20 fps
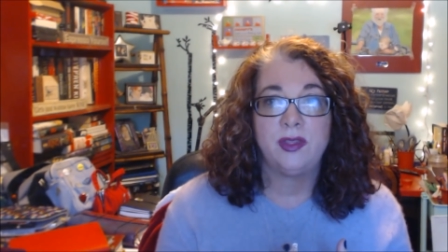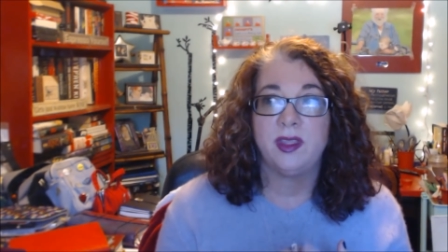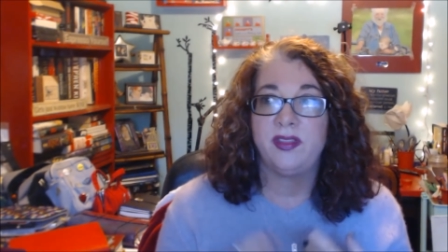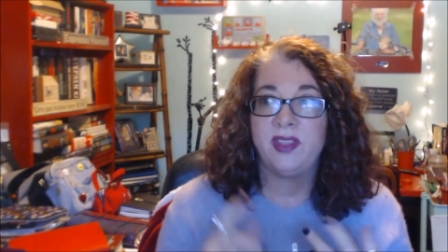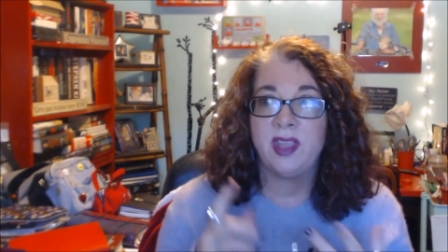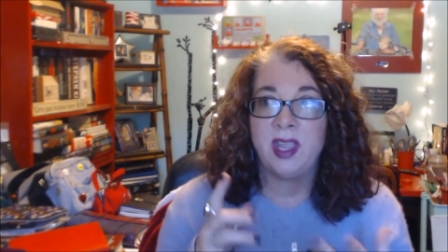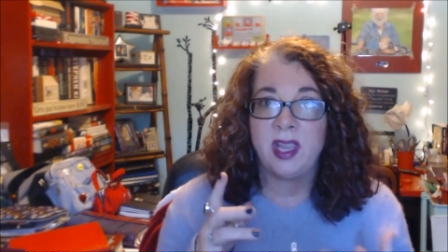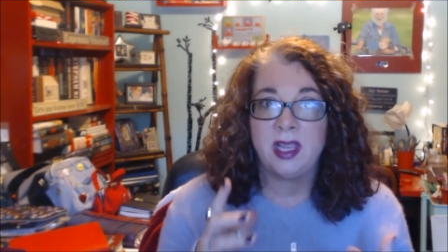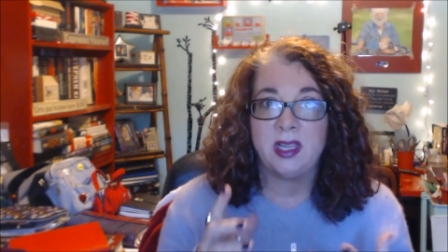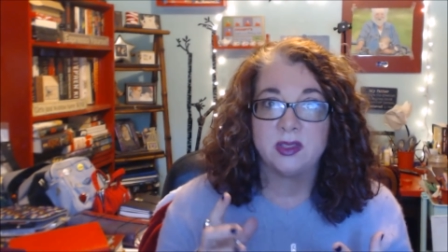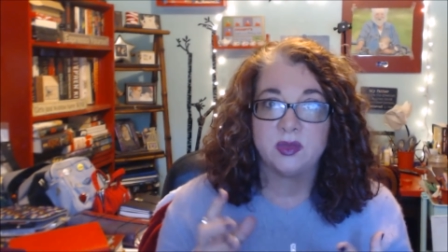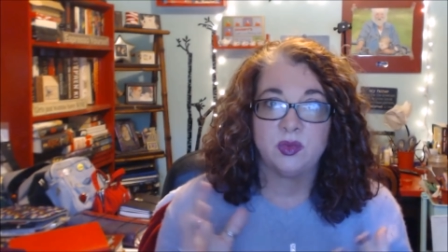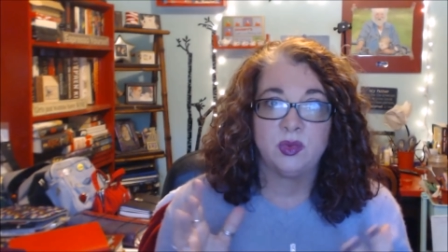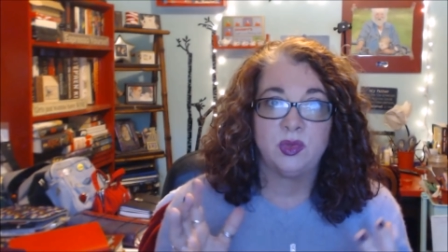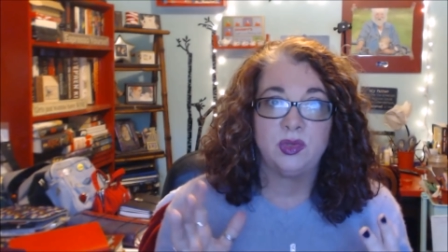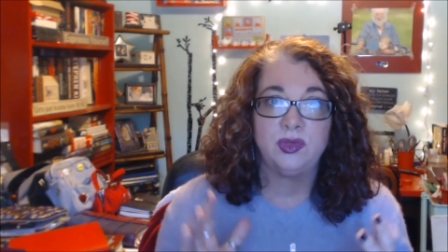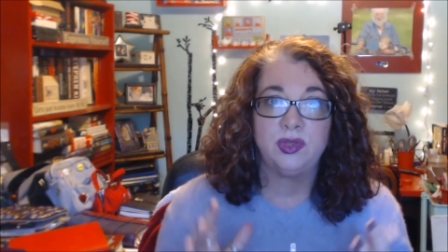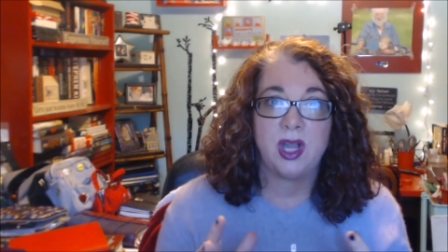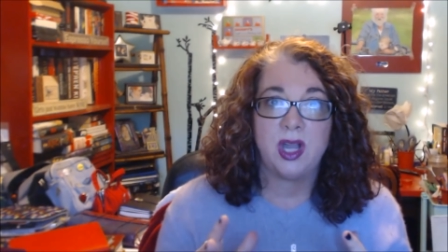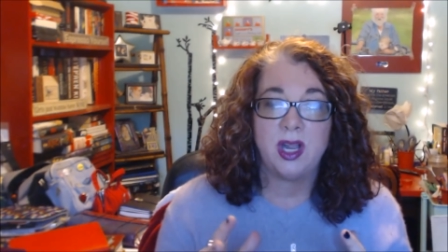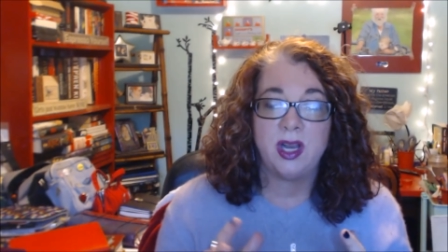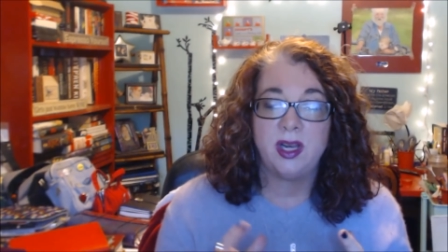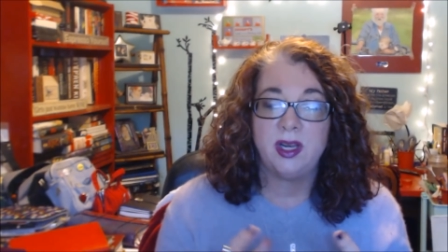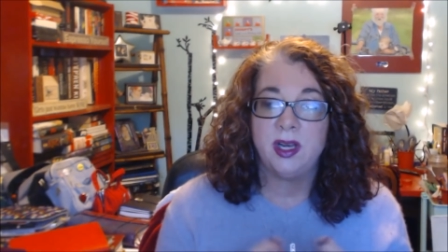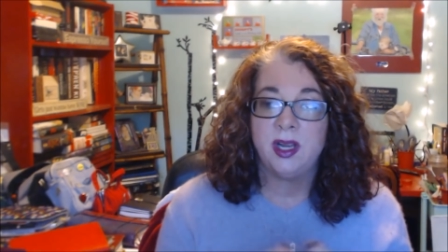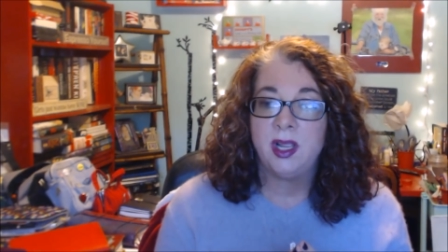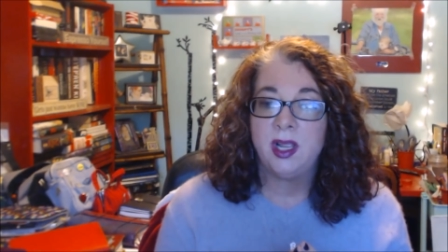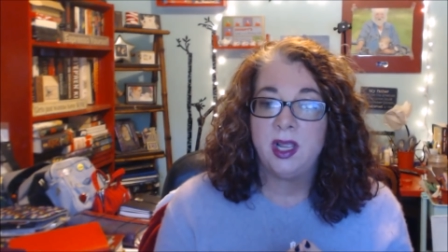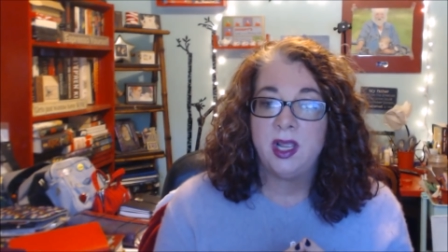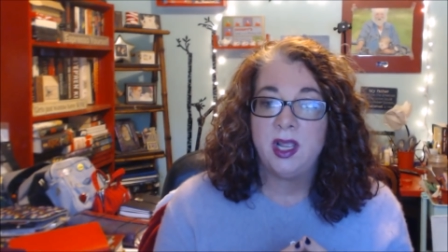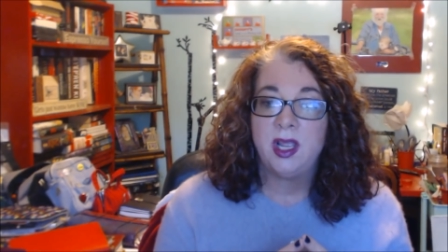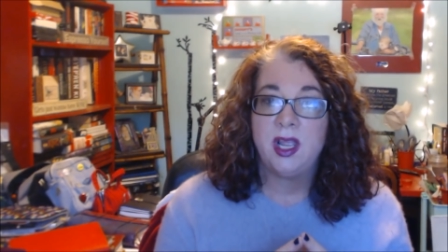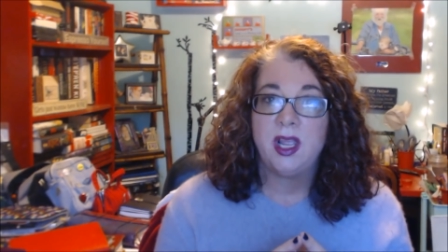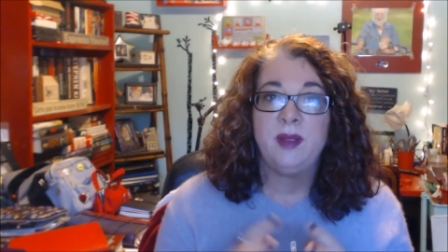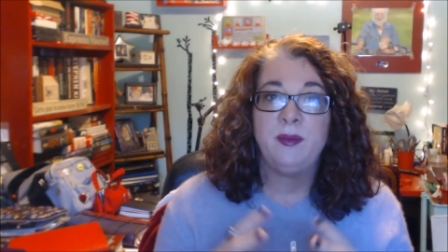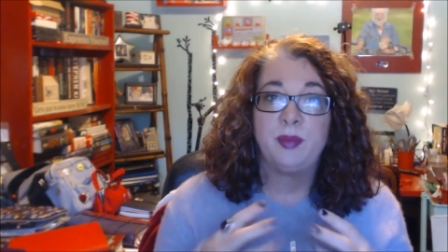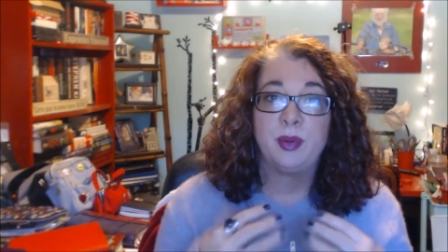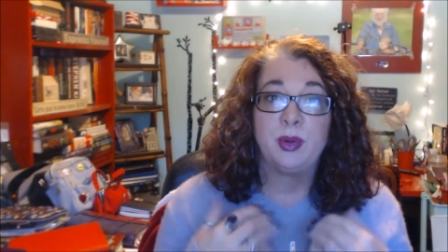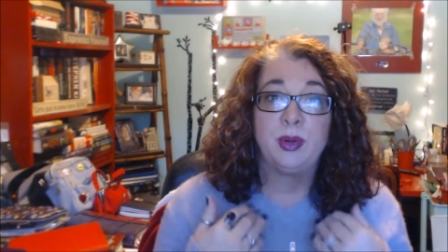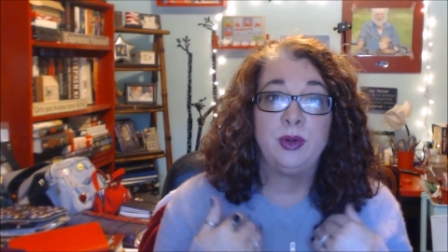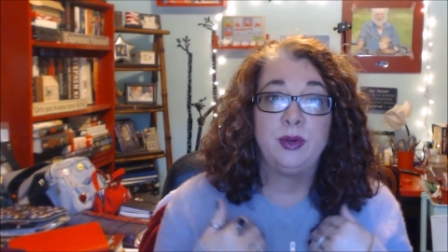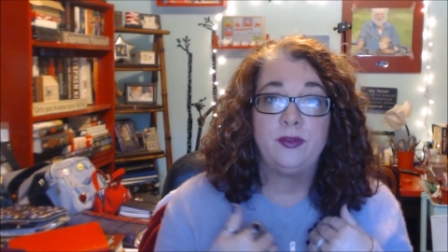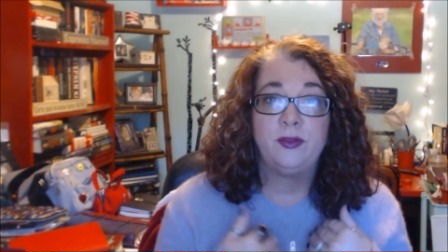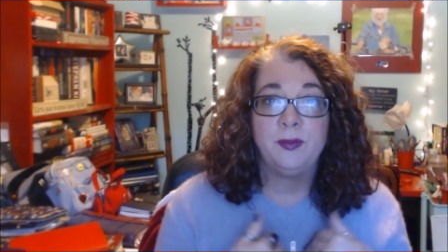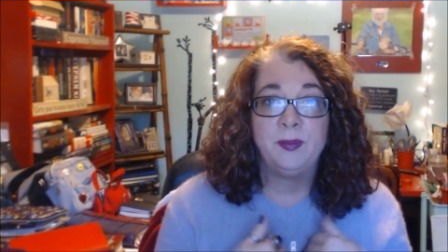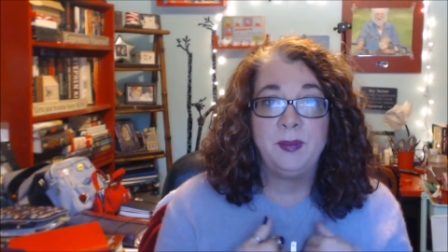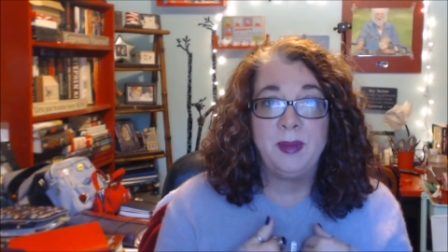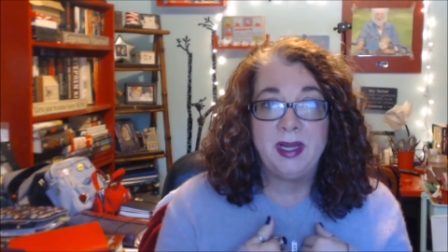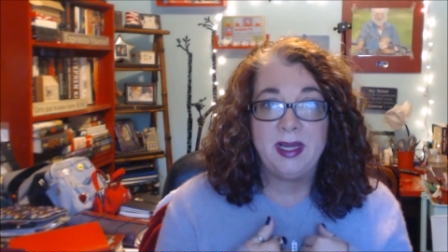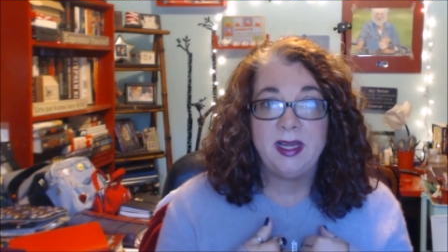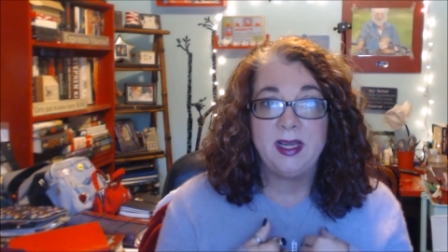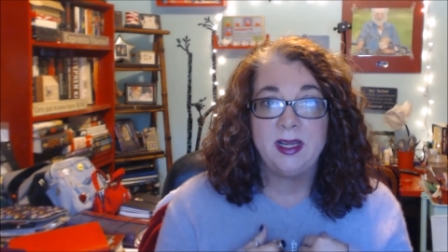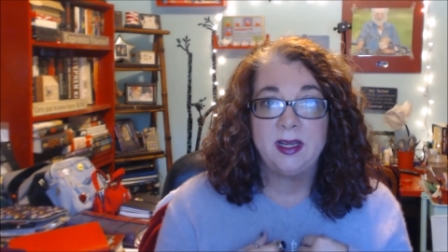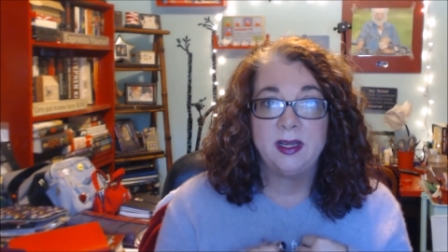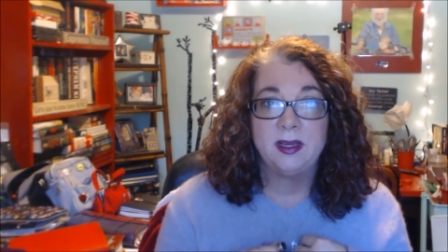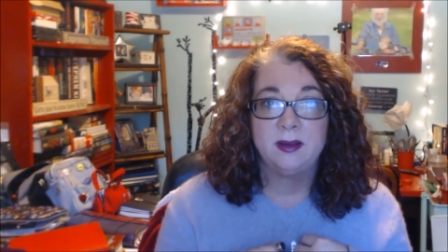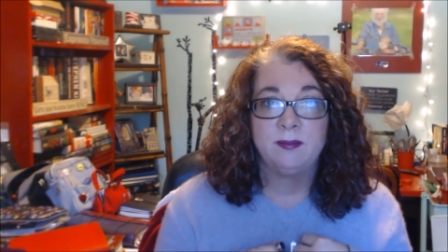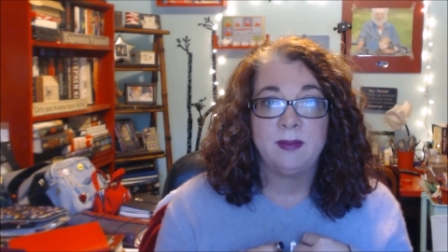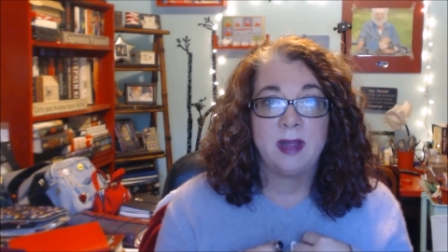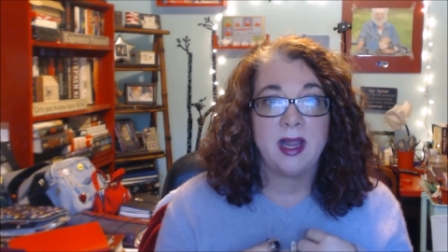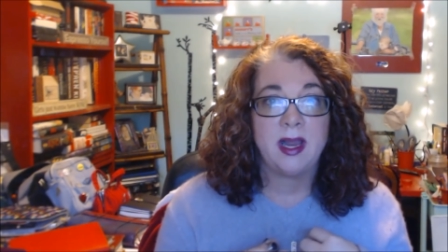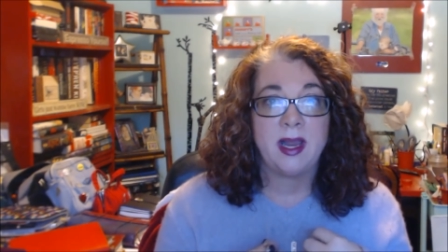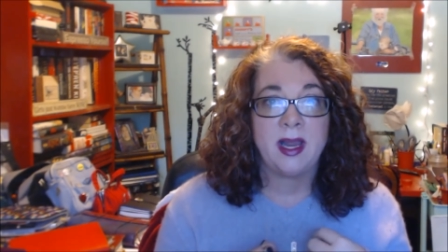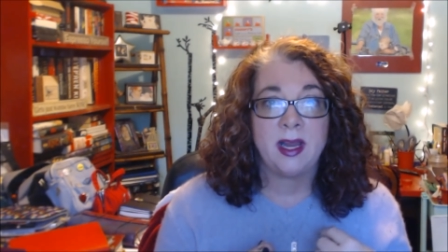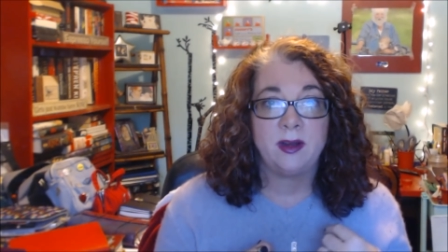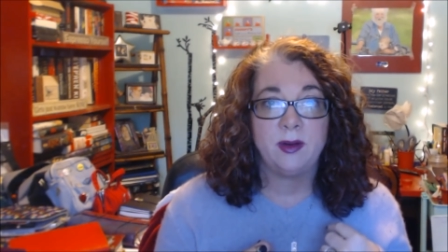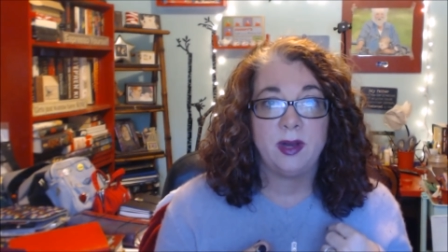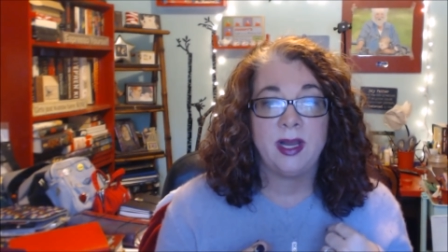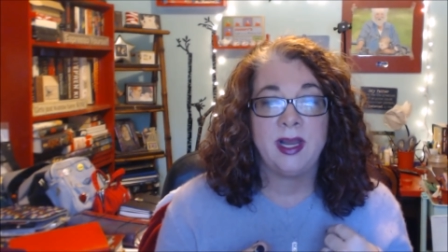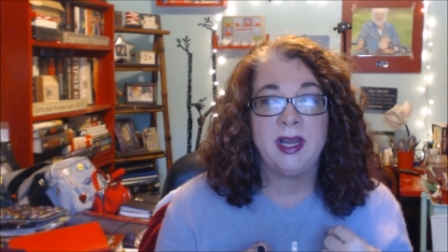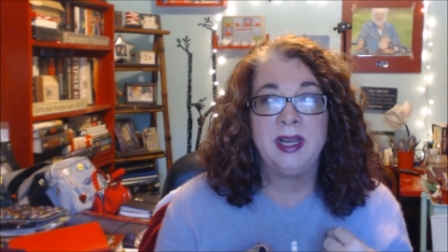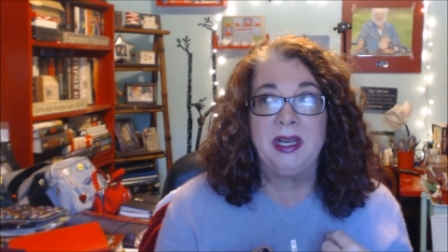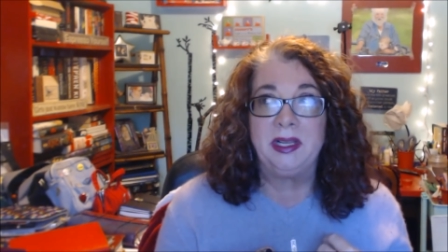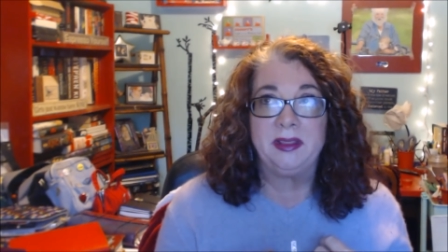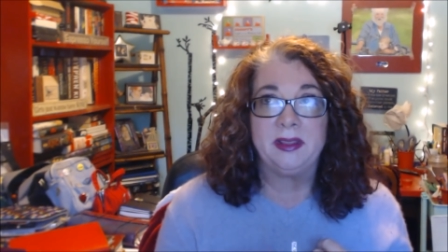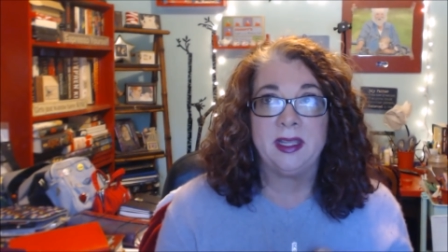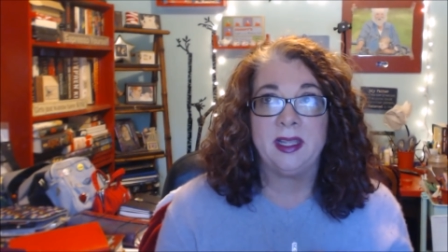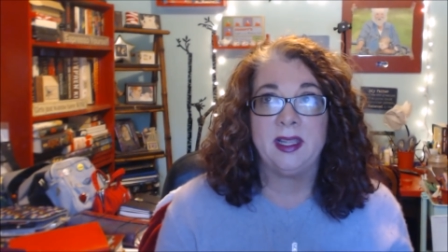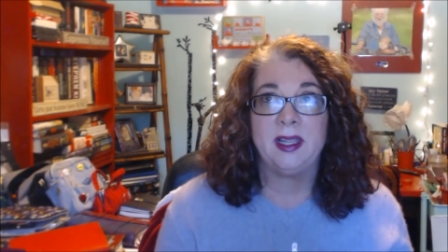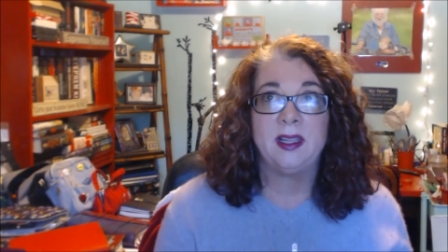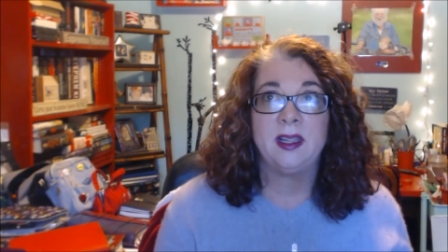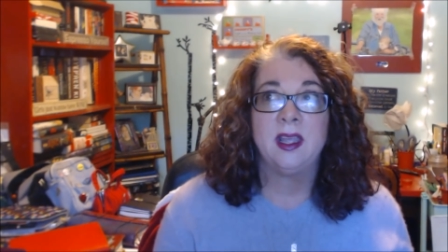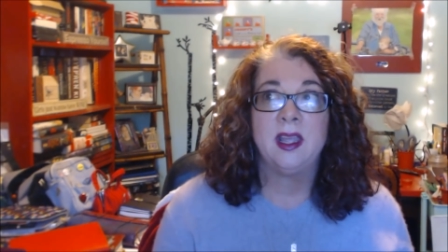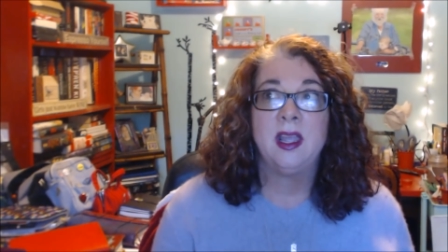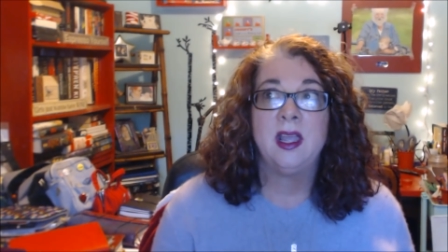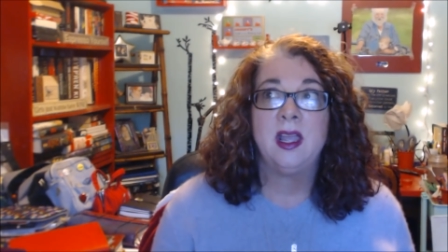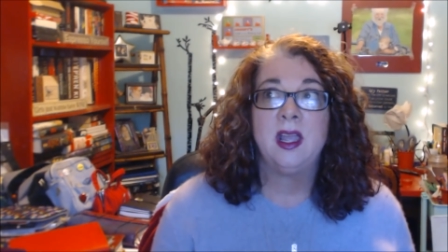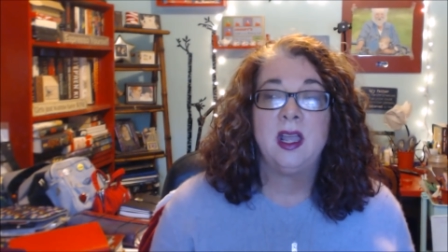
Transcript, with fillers: The things will not improve me, my hand, anything.